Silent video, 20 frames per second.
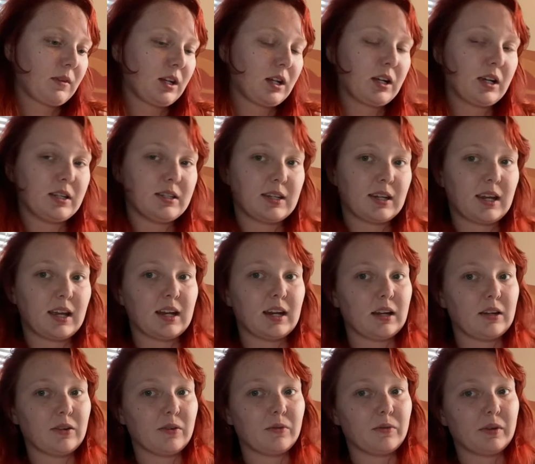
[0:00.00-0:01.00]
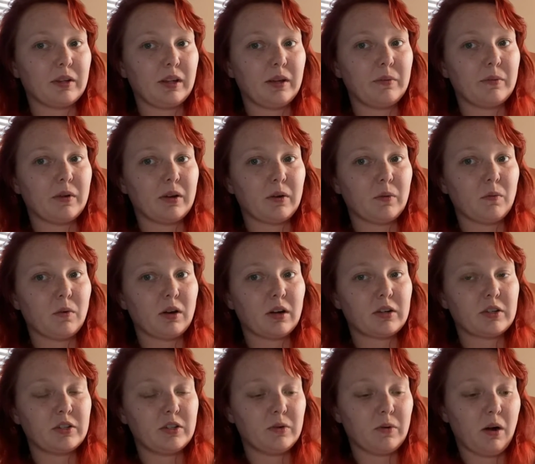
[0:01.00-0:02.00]
because again, I don't really want to work
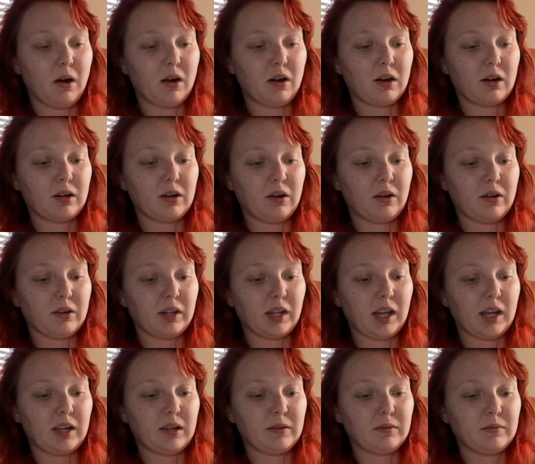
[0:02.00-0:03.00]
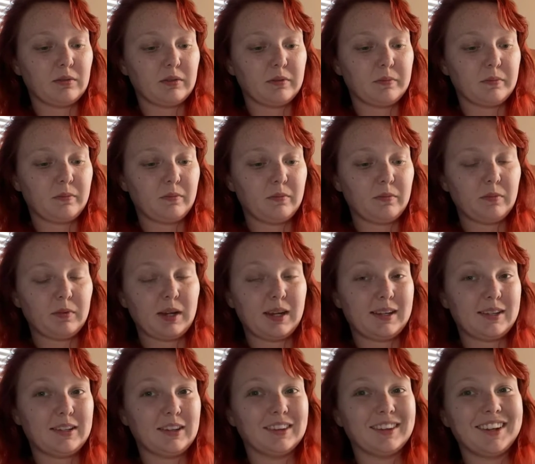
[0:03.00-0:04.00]
too hard on like
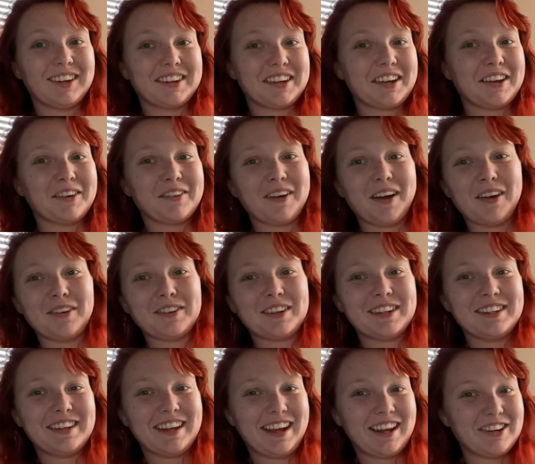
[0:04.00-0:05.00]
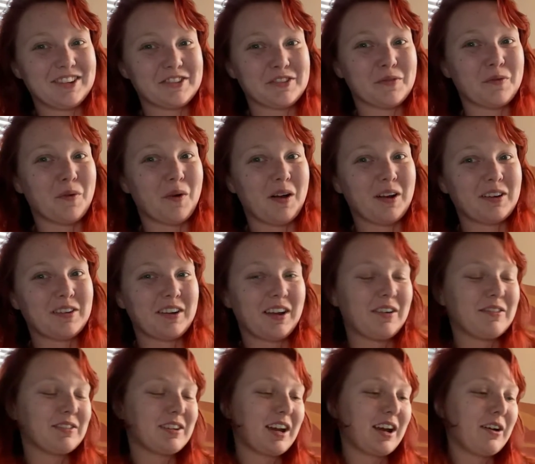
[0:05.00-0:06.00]
lugging around containers of water
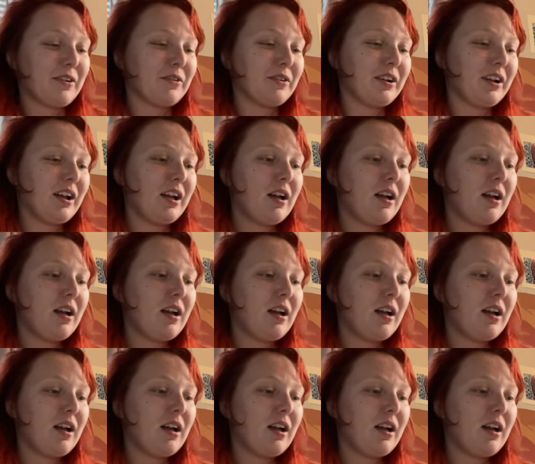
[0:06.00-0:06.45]
downtown.